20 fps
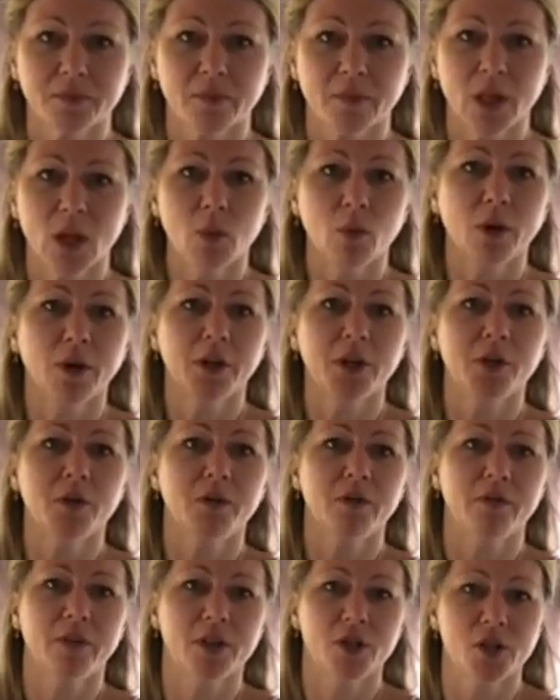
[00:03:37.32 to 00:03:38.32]
Where do you
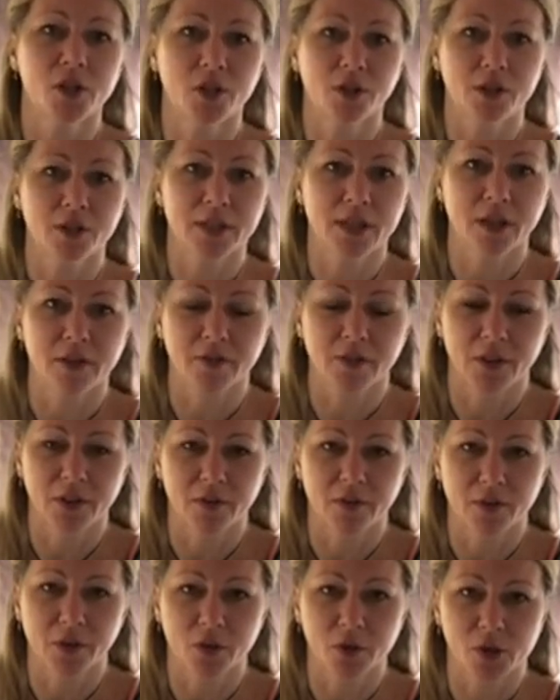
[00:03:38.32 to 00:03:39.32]
envision yourself in the
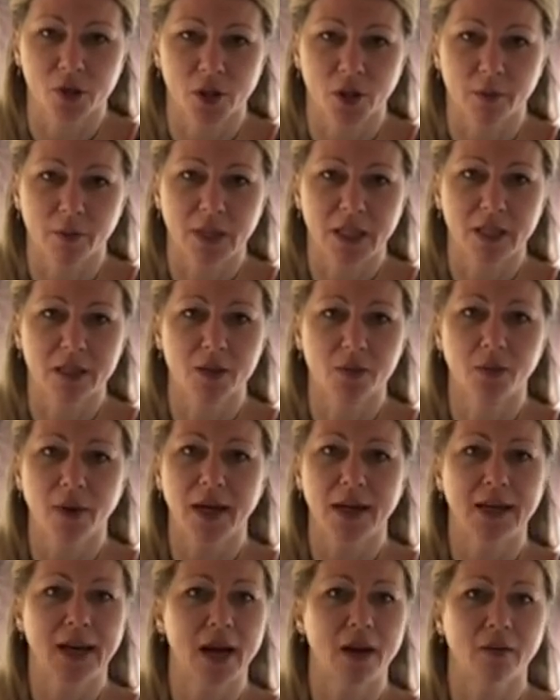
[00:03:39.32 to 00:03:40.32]
future? Because
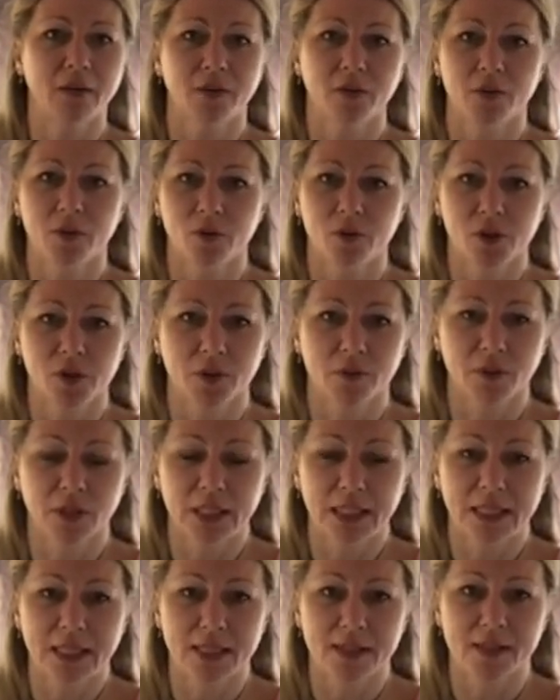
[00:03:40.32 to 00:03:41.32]
right now the future
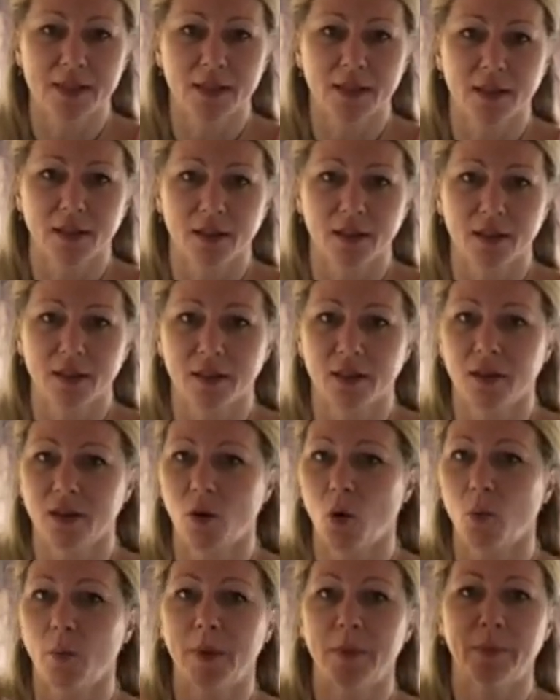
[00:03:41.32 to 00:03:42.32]
really is an
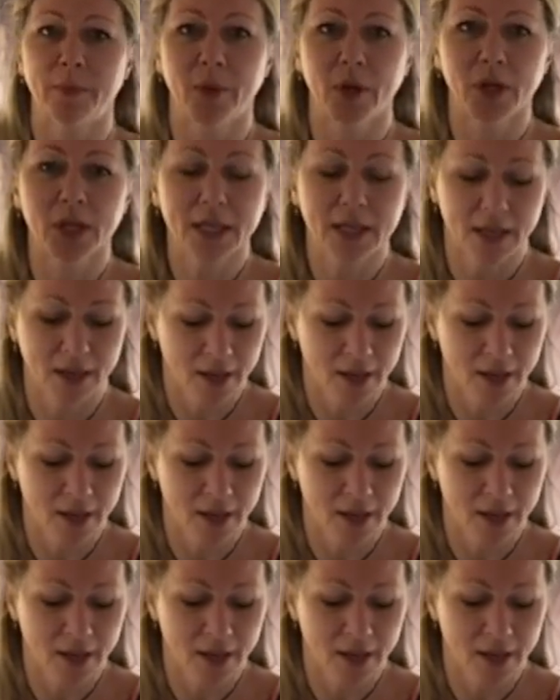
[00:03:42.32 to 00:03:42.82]
open book.